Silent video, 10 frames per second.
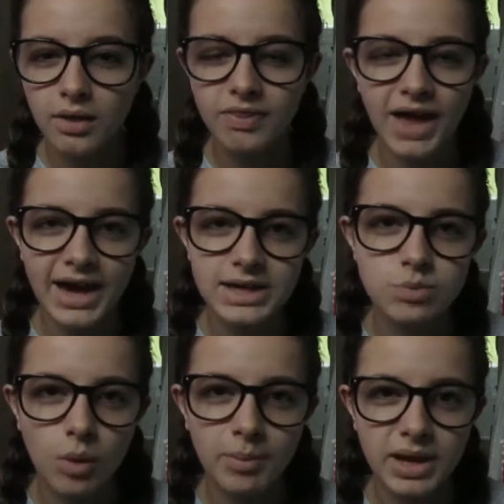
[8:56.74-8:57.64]
that is
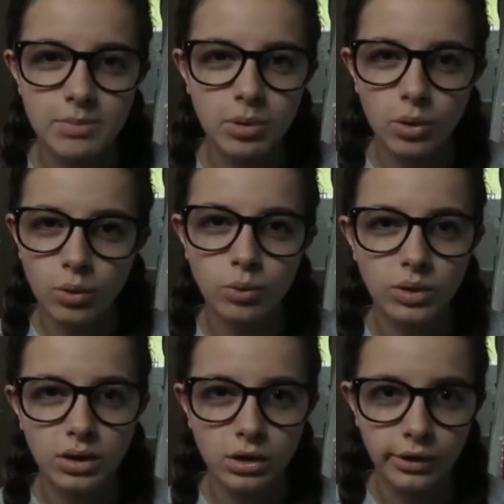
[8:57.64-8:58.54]
what people
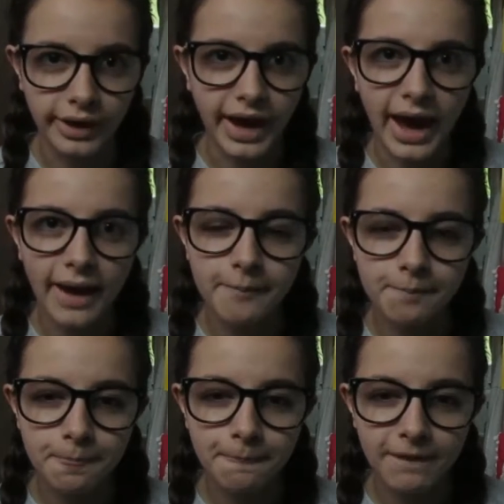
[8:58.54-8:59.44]
look at
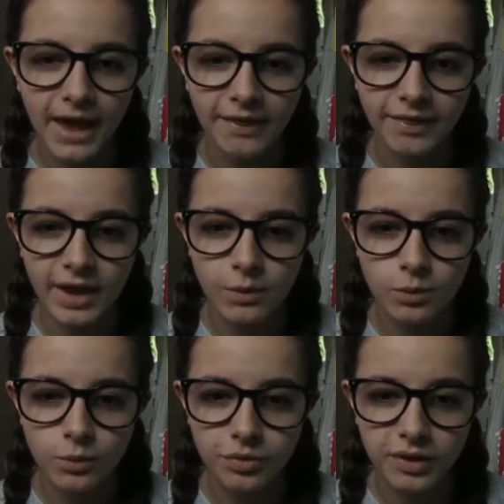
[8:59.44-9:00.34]
and they
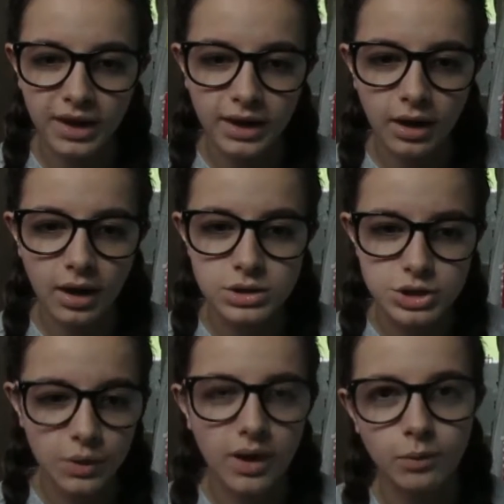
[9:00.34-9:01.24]
will think,
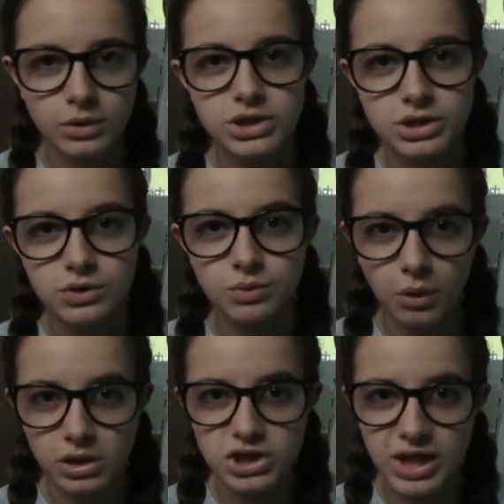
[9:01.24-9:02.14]
do I want to
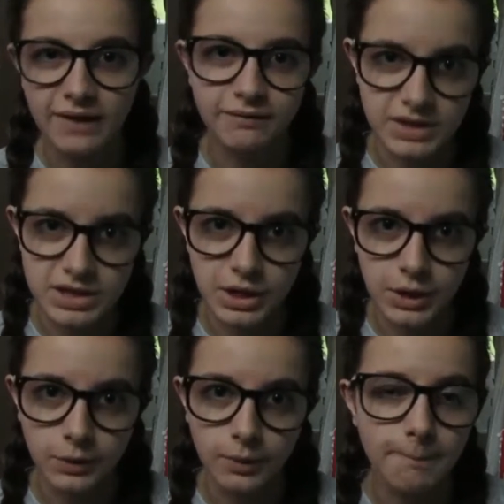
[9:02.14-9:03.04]
watch that
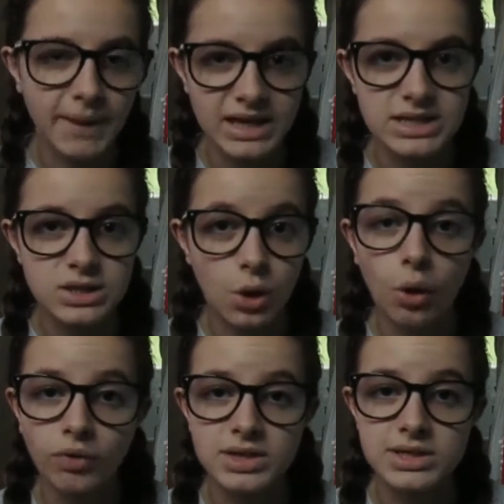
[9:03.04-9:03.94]
video based on the